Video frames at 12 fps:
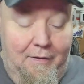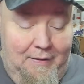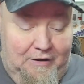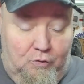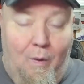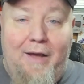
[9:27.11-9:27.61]

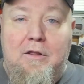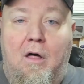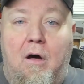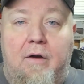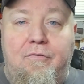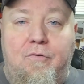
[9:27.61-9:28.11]
That's why
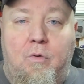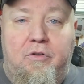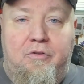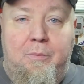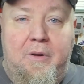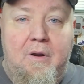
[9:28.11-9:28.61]
law
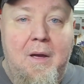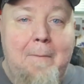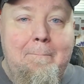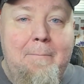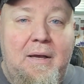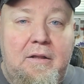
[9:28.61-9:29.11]
enforcement,
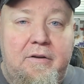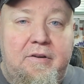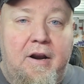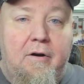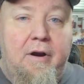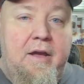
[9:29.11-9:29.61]

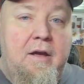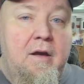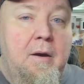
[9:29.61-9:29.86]
military,